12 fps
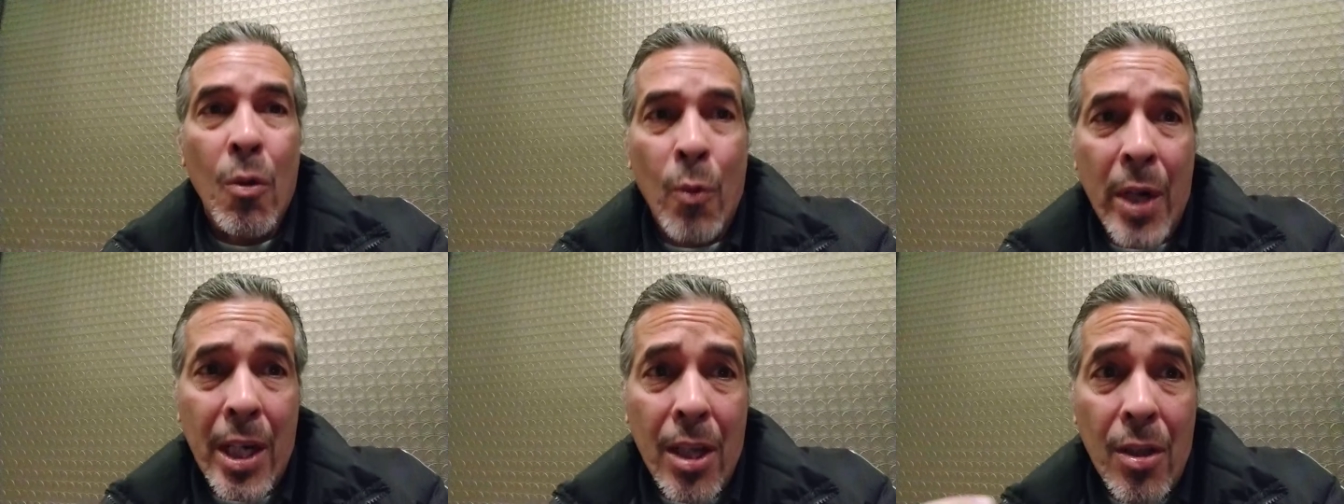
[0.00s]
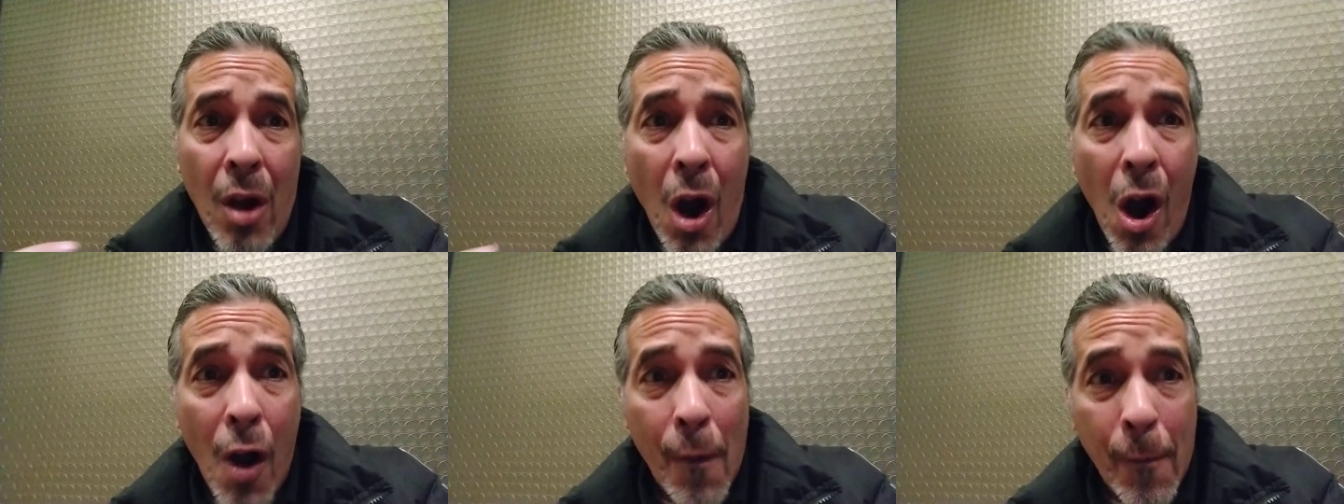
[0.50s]
We either
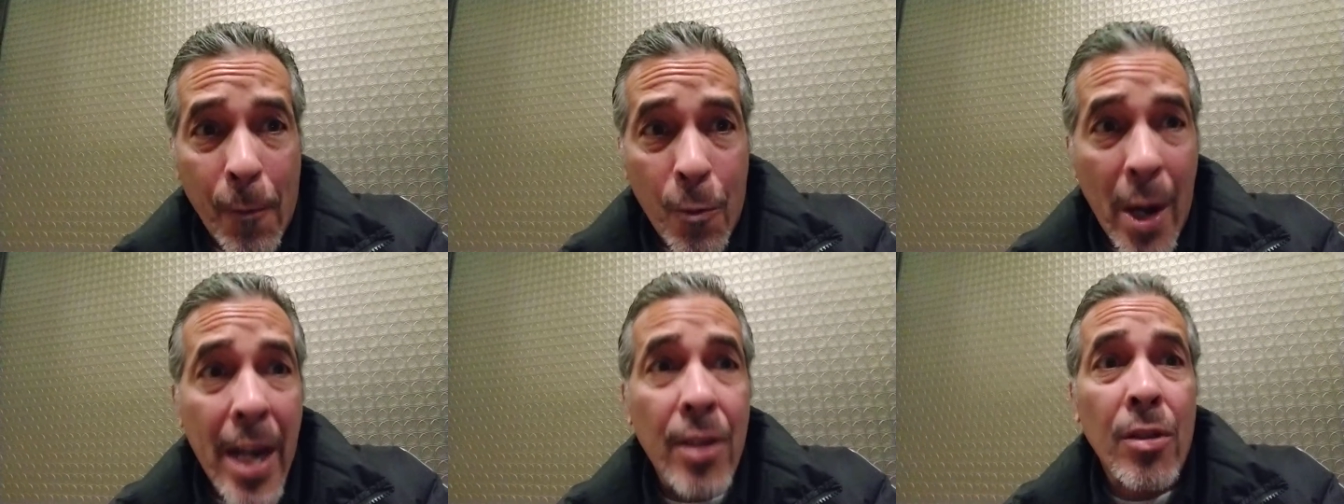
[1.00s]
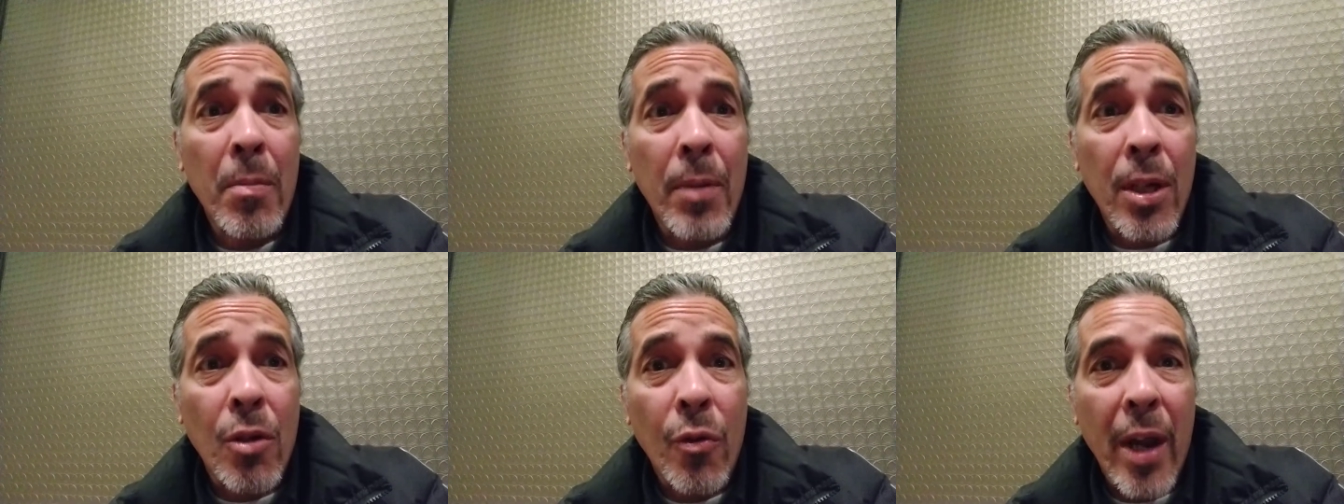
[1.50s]
are afraid to
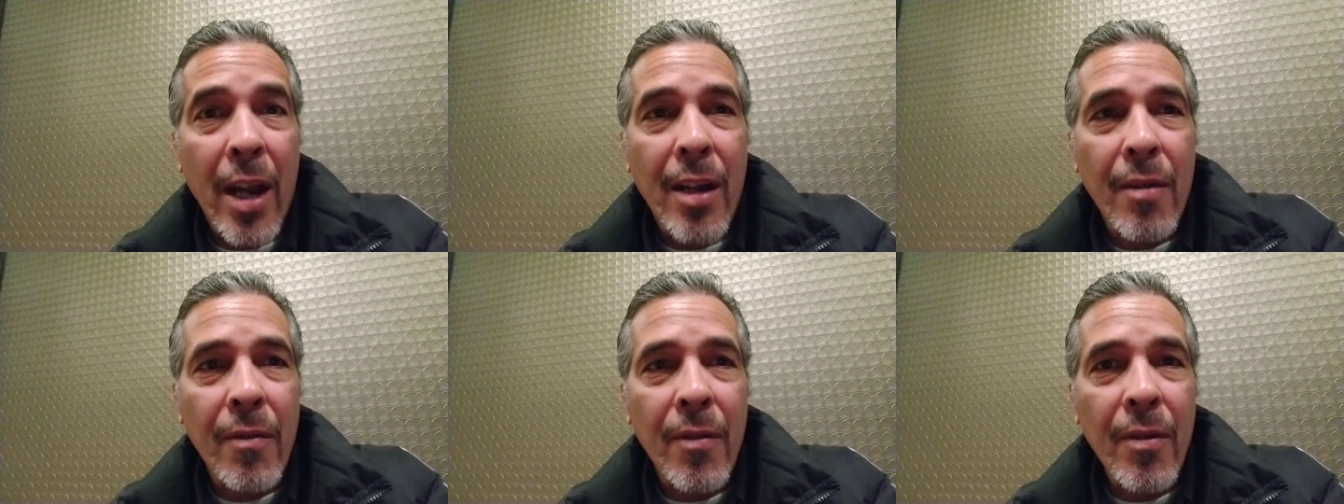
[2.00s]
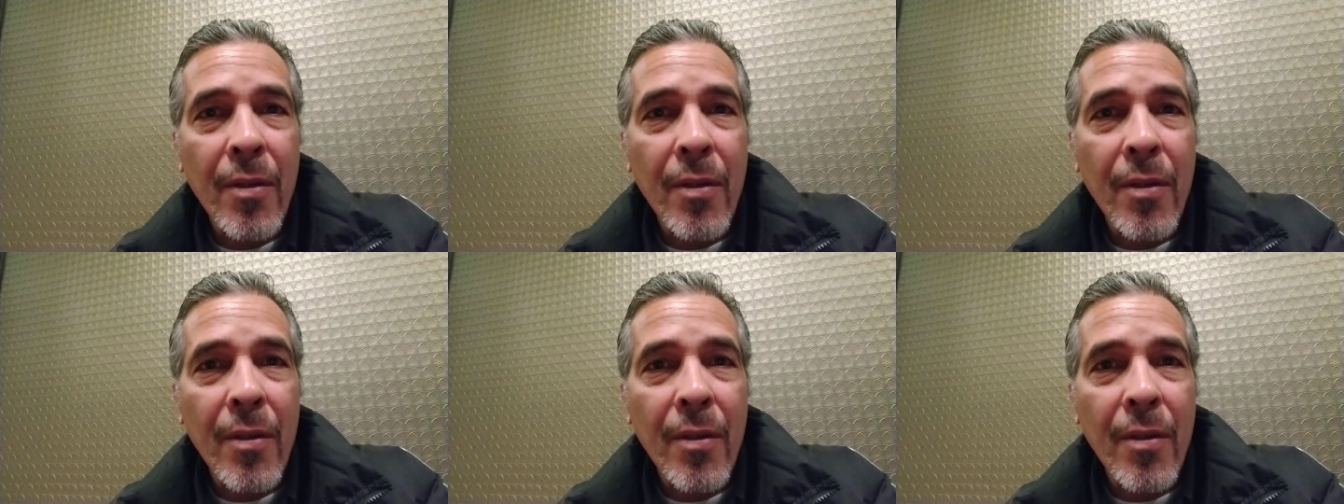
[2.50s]
be creative